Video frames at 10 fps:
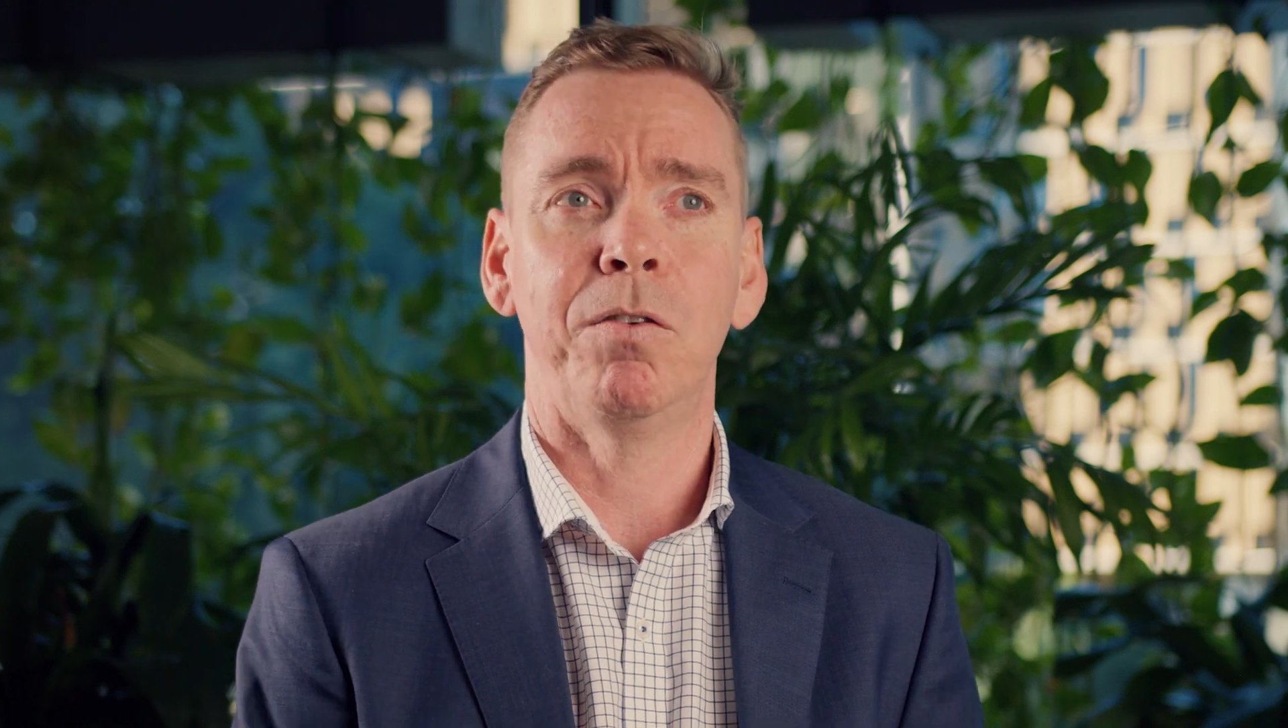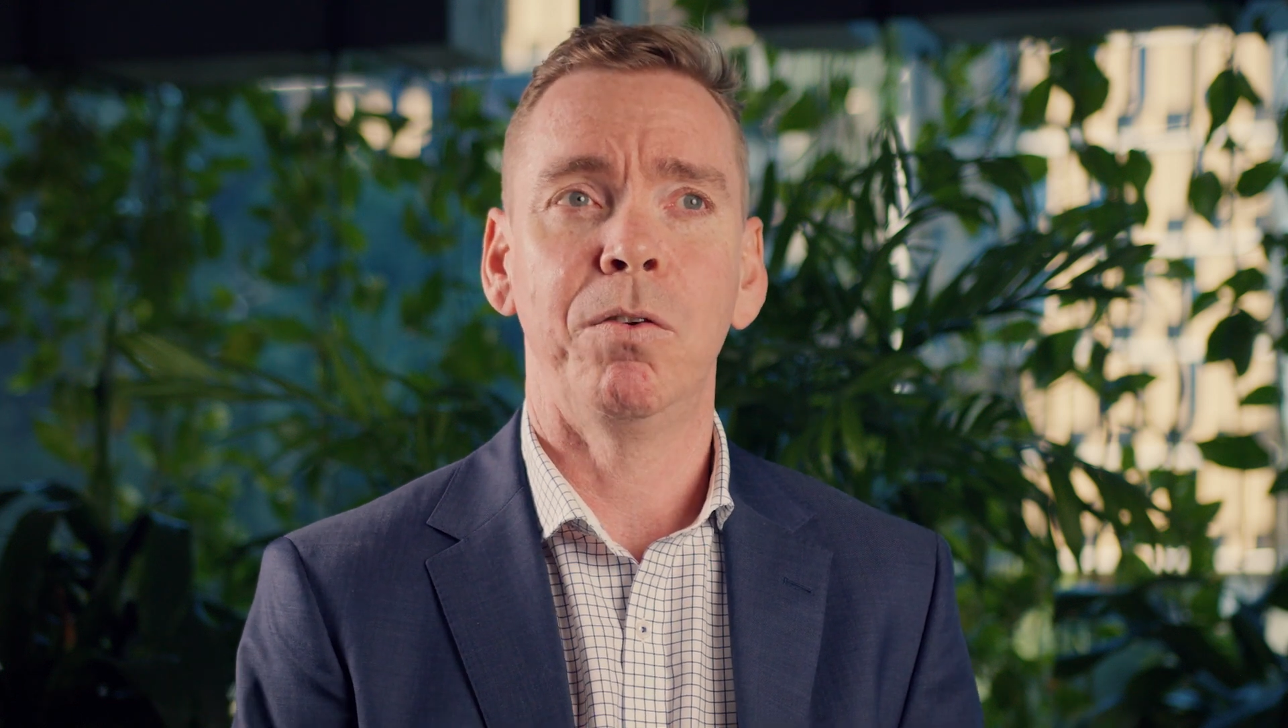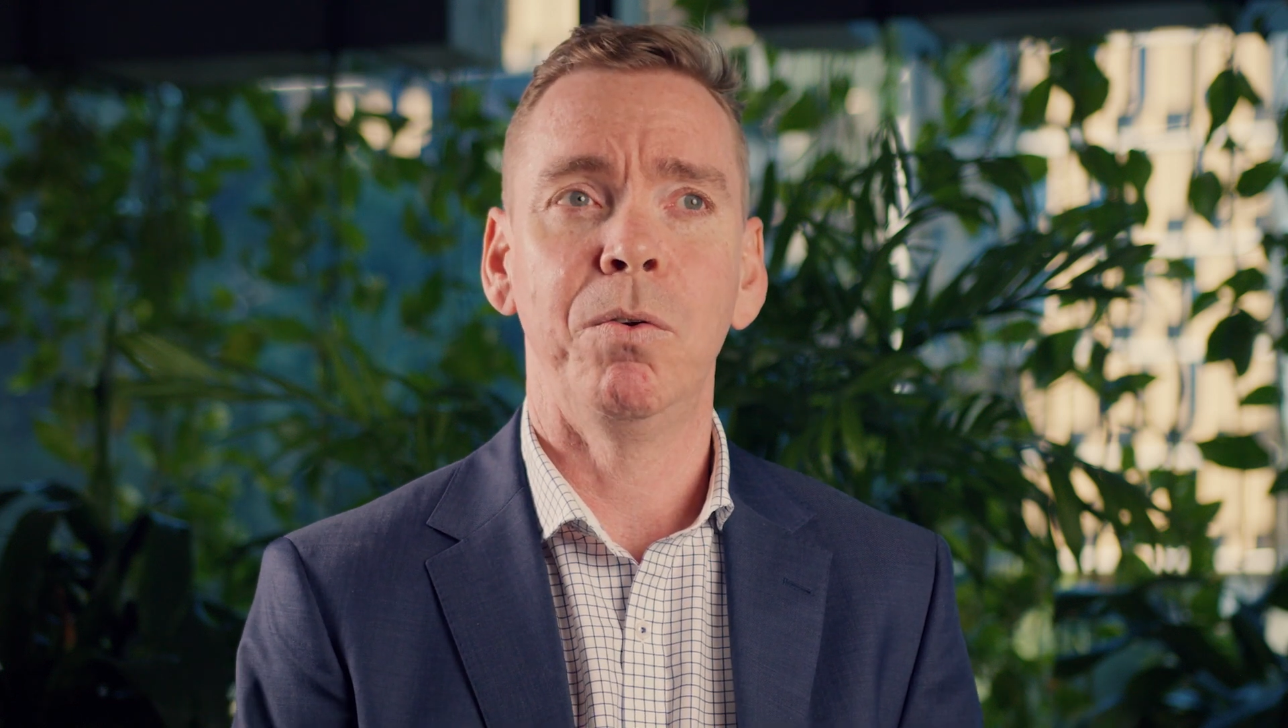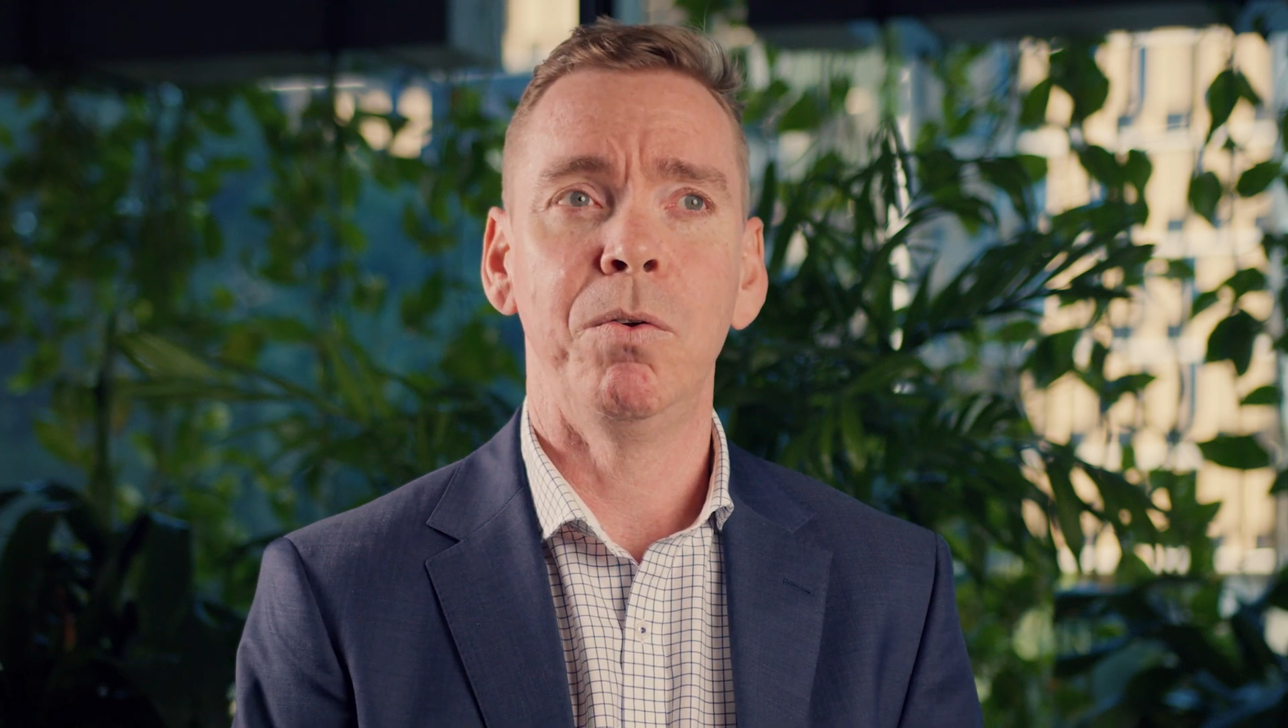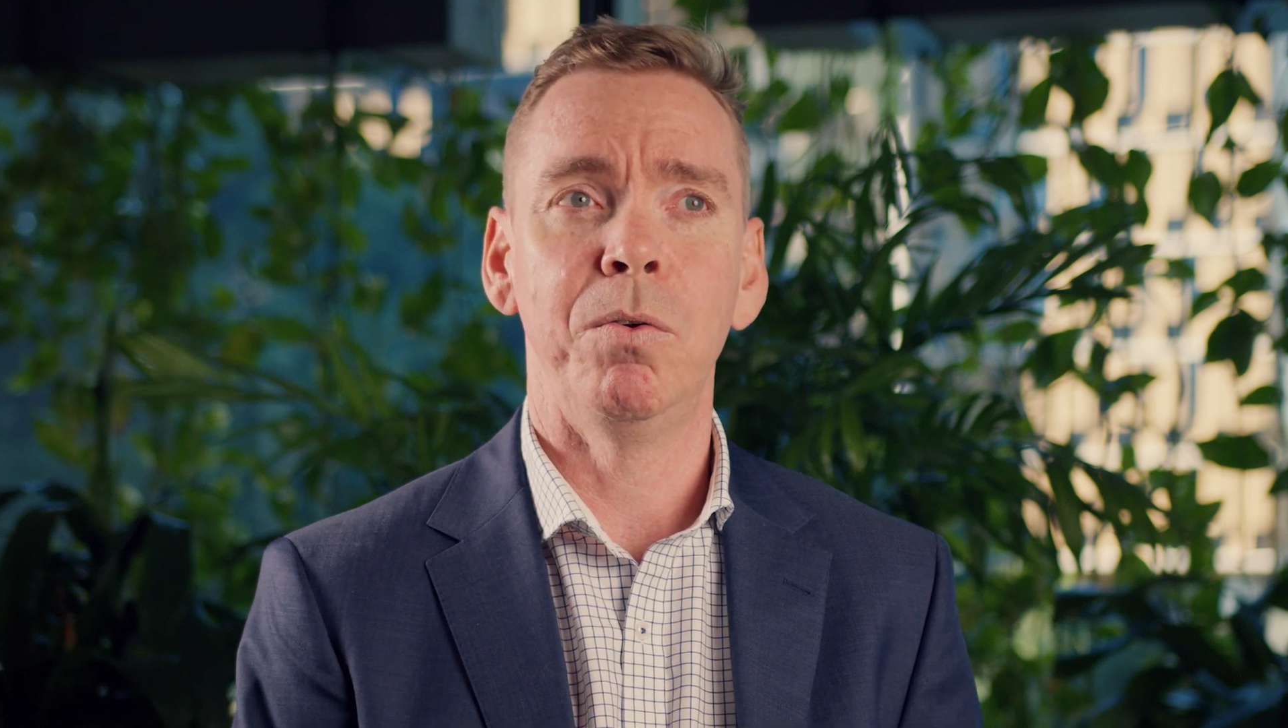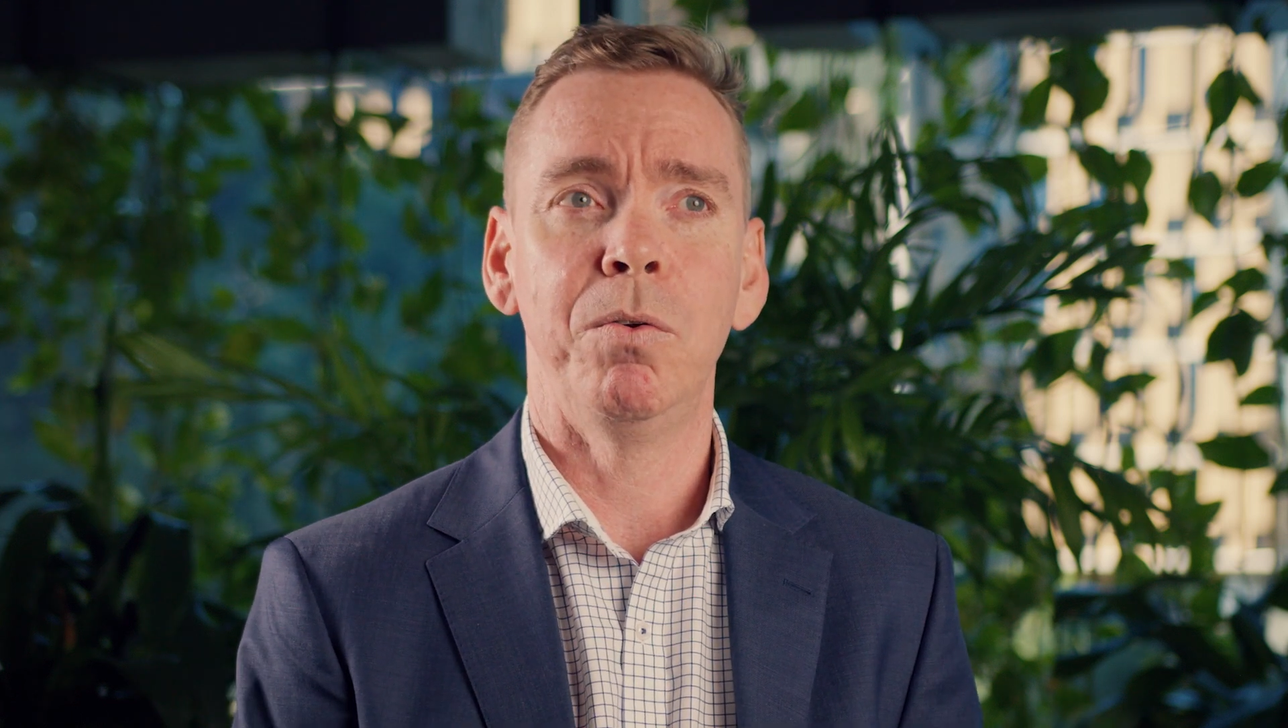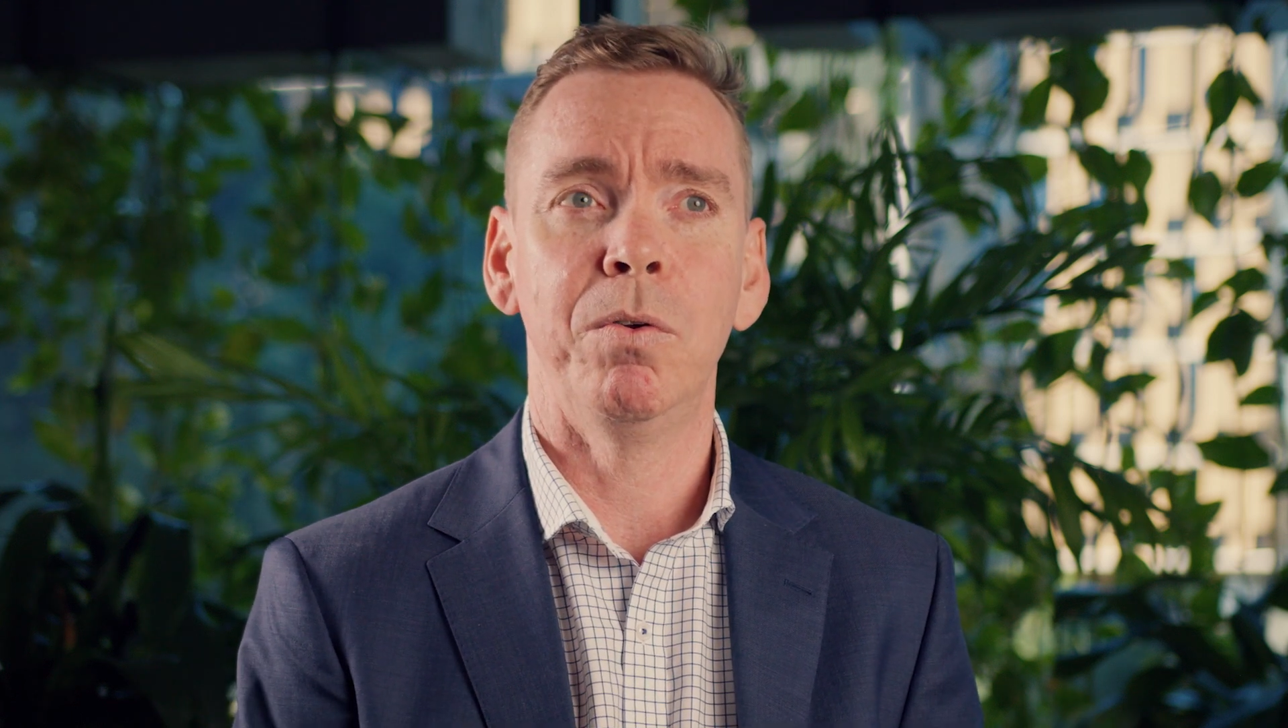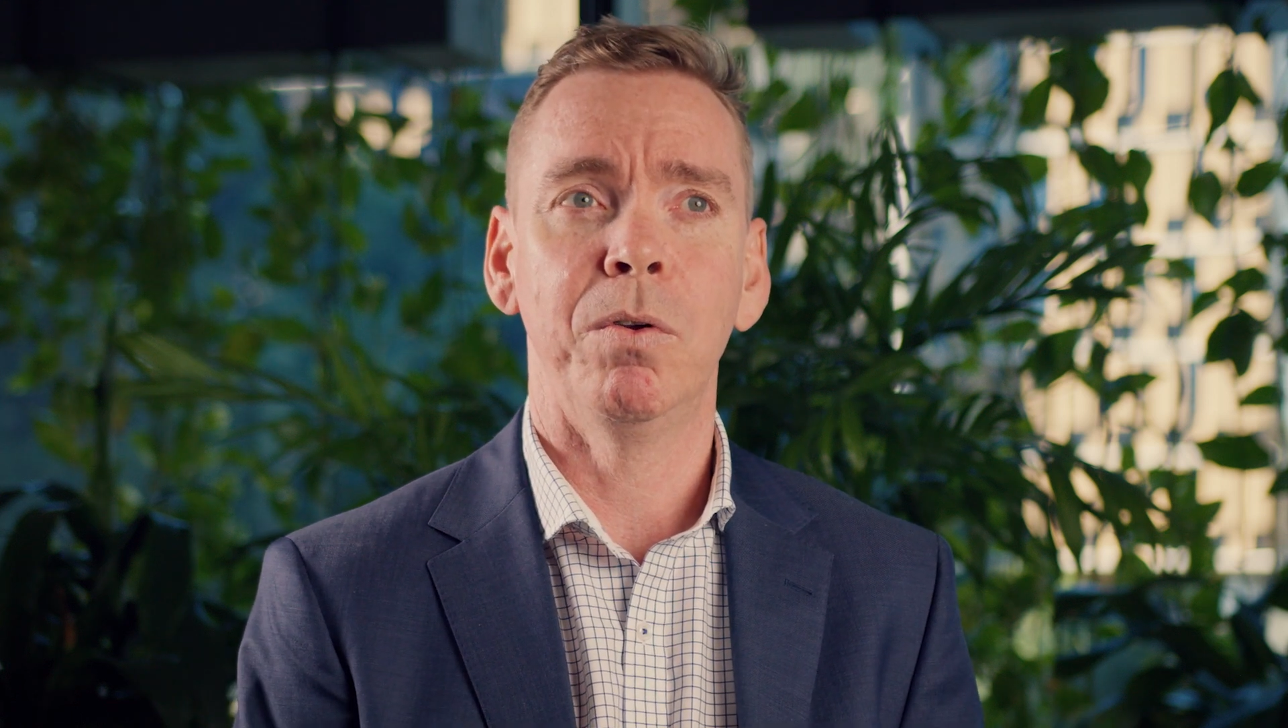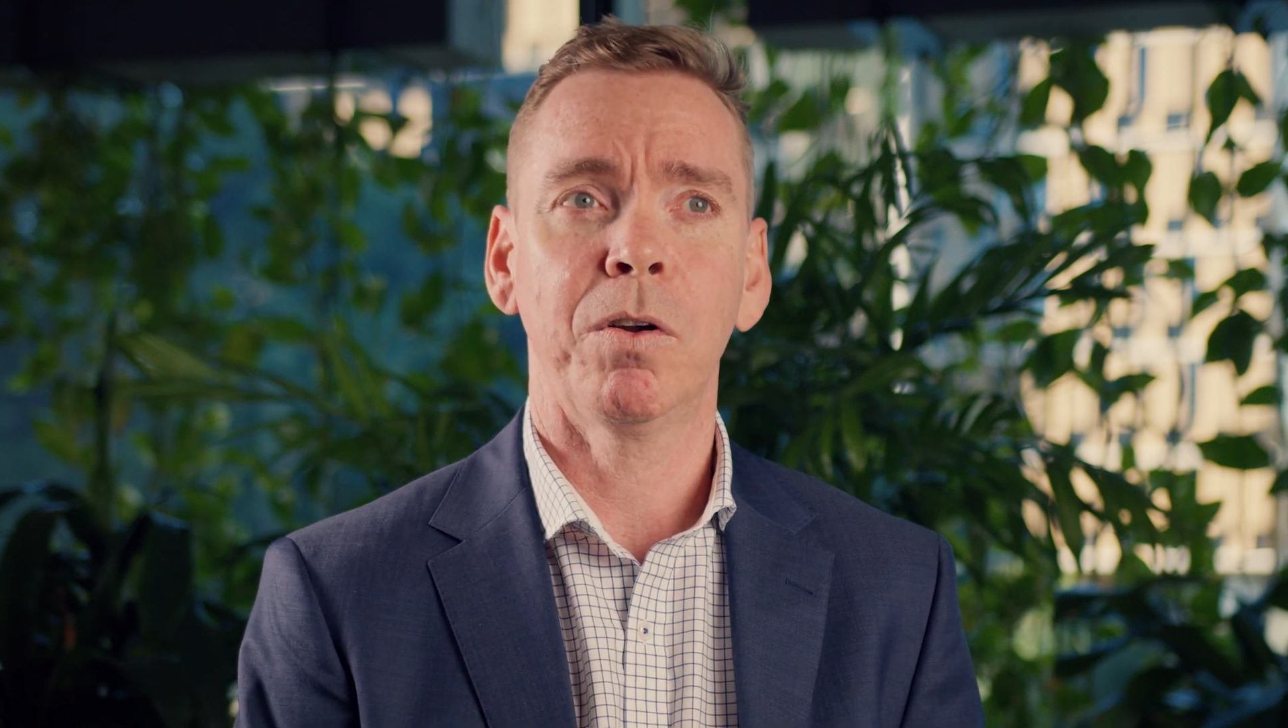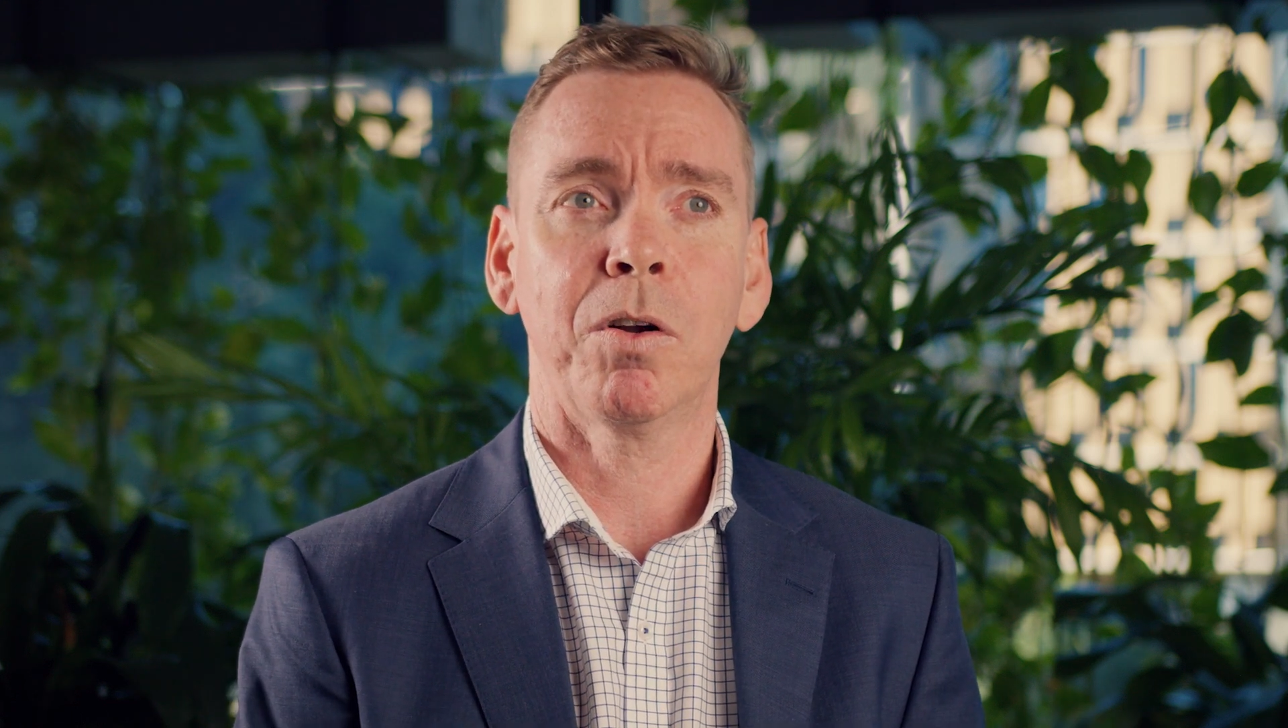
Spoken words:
to